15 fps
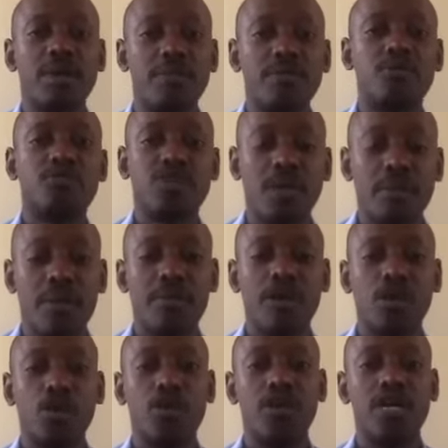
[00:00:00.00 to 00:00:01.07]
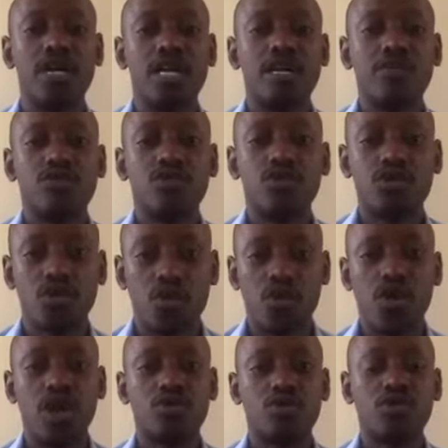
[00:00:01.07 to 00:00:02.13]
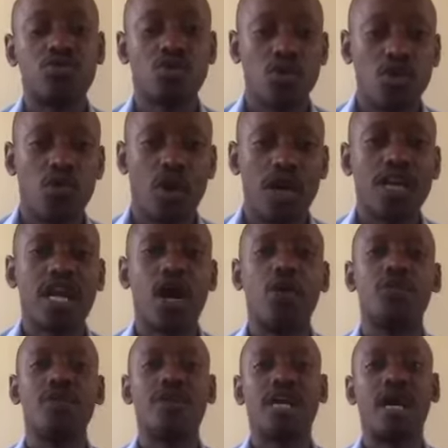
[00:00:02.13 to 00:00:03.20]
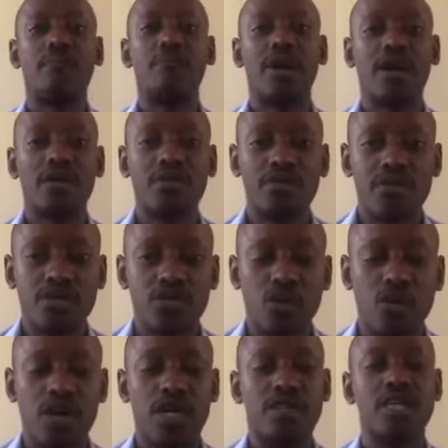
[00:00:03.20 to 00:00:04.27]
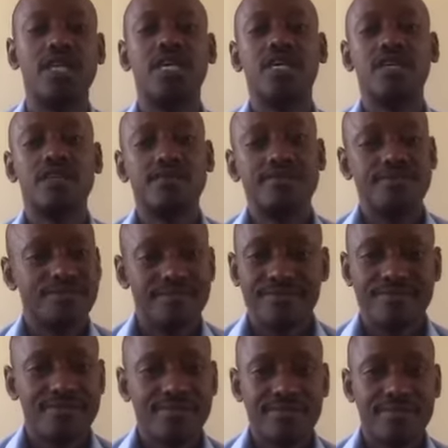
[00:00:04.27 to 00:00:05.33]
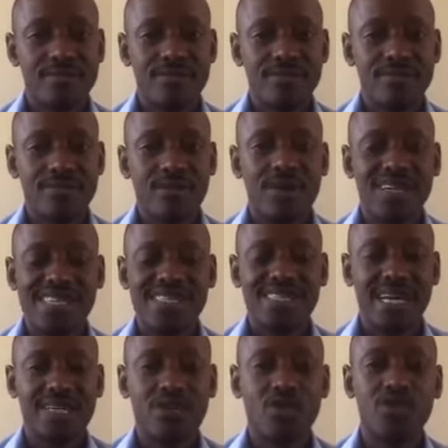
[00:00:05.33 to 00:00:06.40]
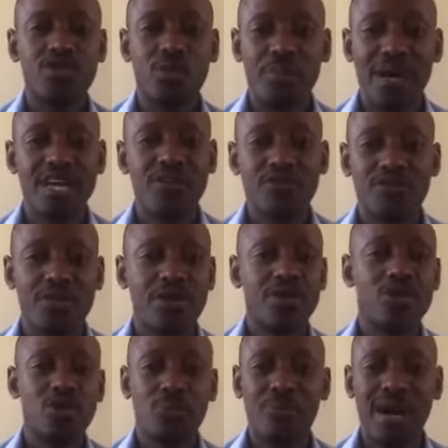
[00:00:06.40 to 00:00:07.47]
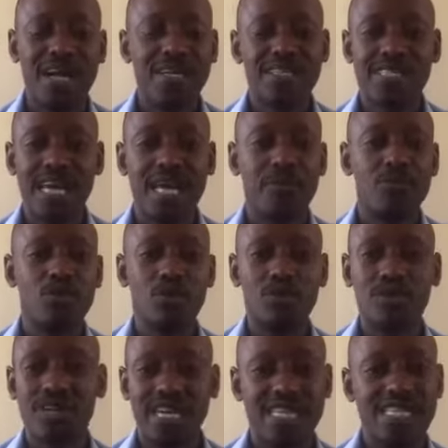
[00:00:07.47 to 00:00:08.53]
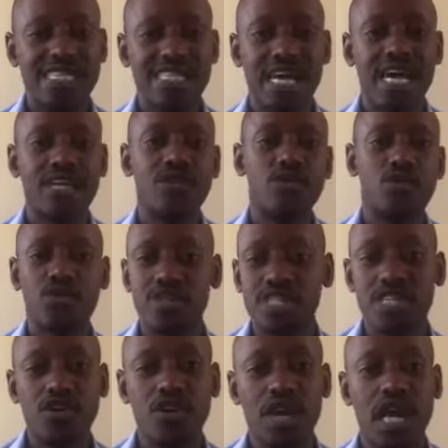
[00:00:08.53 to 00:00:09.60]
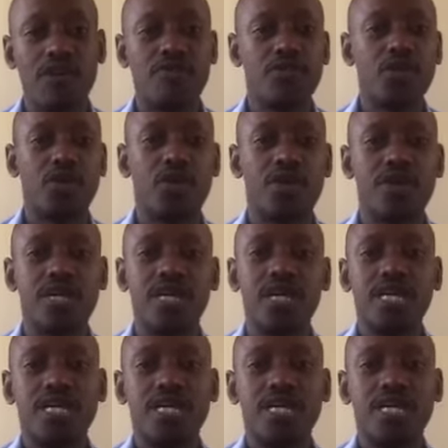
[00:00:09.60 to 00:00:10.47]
maybe to Sembabule or to Chiruhura to stock one cow and then come back and then restock, and what is that? Because you're burning fuel, you're burning time, you're getting tired, you're risking your life on the road.